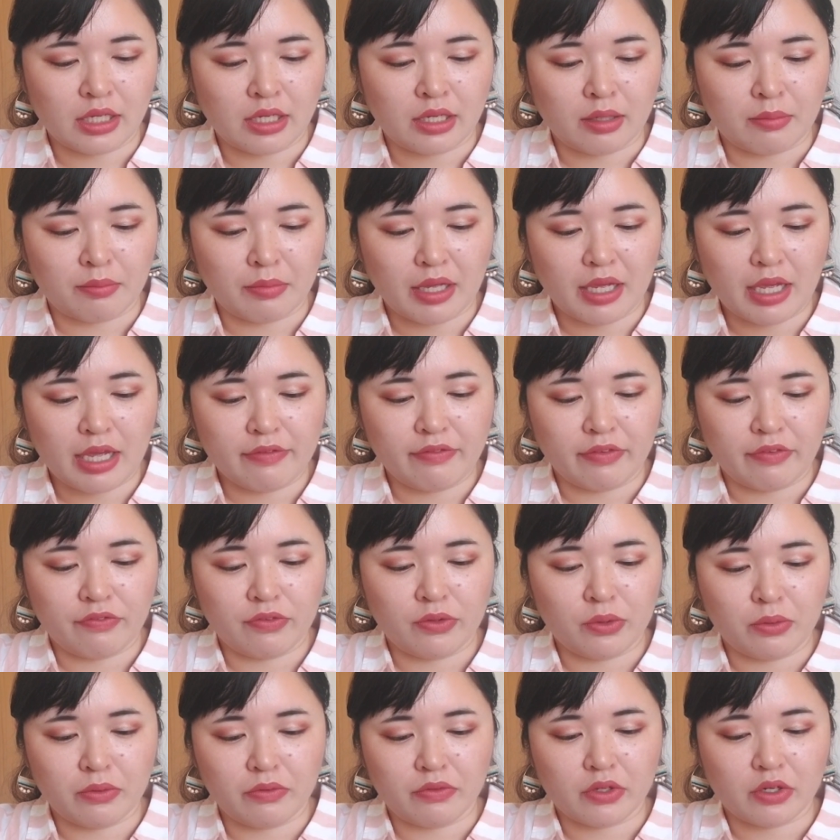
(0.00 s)
I have a
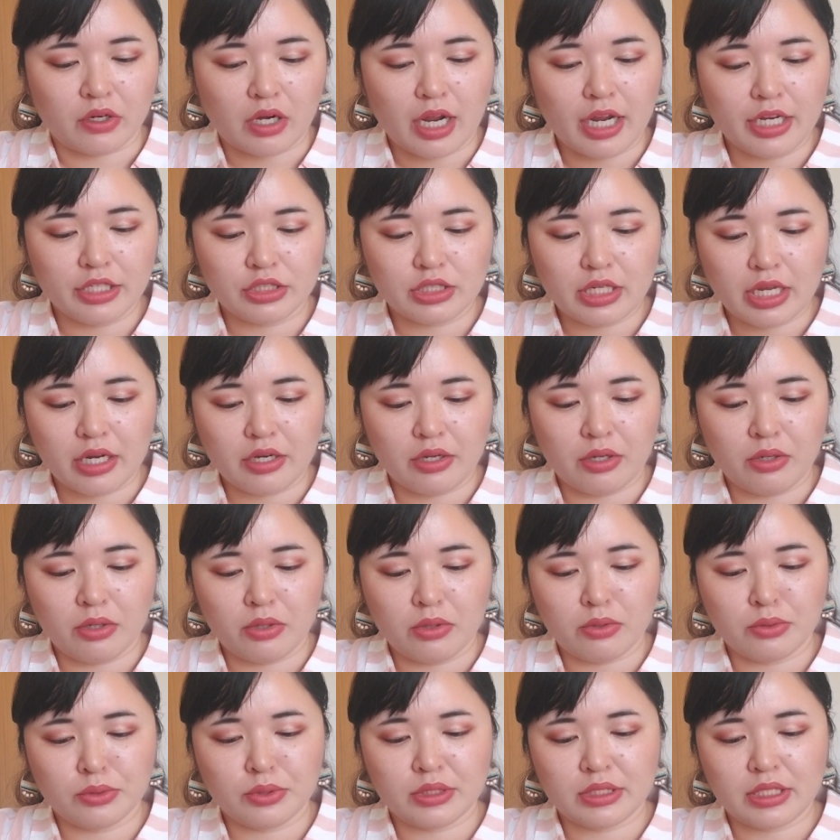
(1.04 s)
few of their
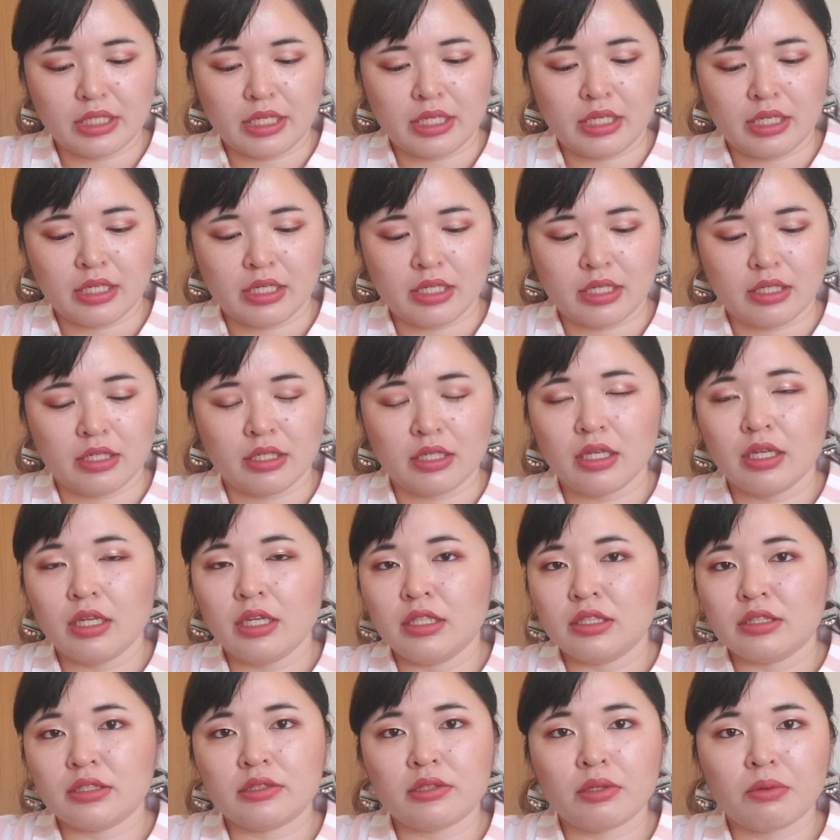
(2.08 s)
eyeshadows, and
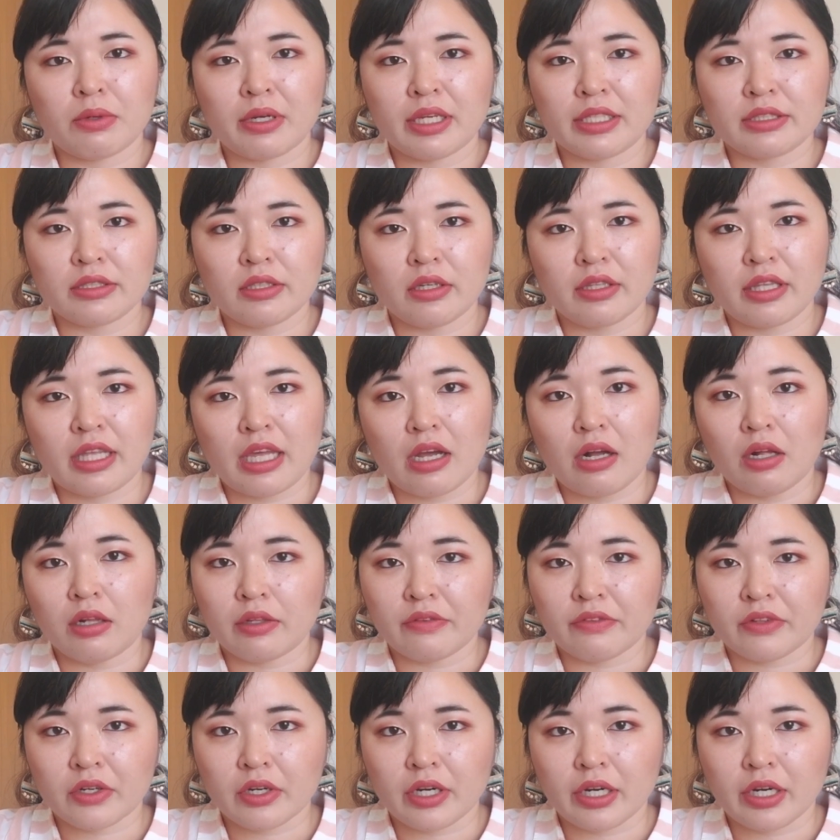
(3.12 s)
so when I saw that all of their